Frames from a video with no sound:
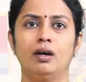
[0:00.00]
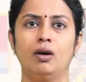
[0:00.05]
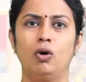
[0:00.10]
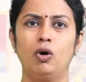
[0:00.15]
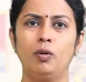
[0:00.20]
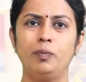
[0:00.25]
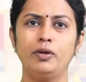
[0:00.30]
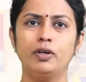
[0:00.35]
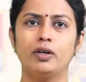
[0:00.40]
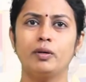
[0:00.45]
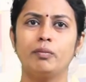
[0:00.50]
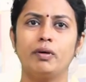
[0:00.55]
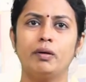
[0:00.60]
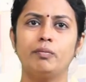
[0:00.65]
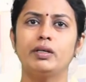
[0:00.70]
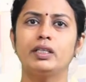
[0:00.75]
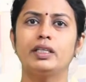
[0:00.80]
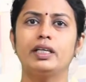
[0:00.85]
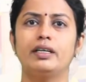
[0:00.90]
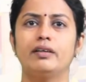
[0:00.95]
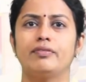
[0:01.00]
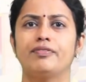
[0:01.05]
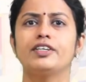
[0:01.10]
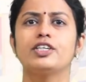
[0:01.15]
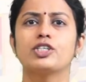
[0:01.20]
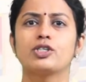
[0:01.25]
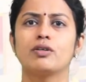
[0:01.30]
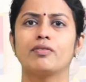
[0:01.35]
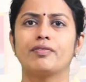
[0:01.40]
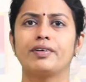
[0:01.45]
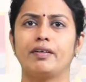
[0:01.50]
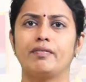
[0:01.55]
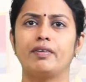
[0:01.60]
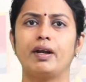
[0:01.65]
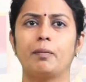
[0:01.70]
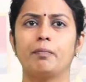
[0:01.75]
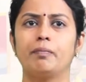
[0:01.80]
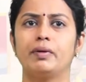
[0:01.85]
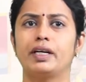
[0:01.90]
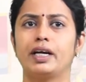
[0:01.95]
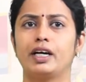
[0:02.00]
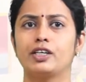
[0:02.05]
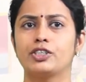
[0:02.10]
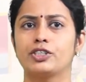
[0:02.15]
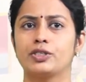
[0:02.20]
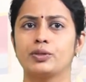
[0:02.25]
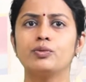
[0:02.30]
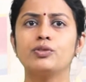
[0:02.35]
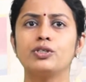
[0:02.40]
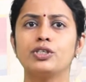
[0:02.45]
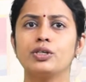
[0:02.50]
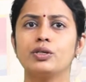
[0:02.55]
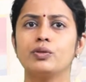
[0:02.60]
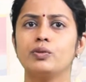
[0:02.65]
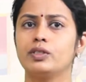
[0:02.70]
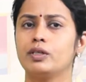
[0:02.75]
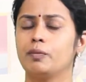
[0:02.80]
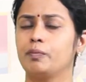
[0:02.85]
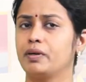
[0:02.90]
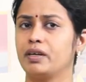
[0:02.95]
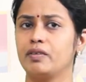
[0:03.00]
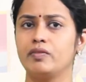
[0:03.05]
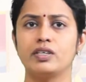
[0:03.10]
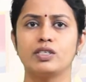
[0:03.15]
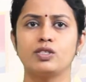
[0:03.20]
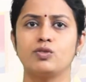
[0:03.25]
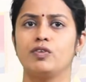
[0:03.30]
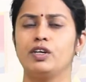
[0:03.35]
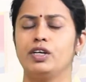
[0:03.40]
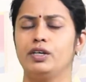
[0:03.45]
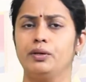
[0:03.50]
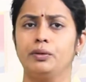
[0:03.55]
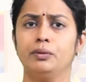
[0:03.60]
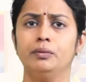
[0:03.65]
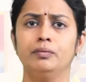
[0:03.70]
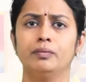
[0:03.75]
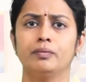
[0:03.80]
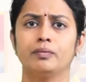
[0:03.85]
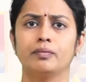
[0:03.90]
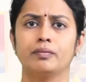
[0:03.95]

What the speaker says: Hope you remember the definition of development as shown to you in the previous video.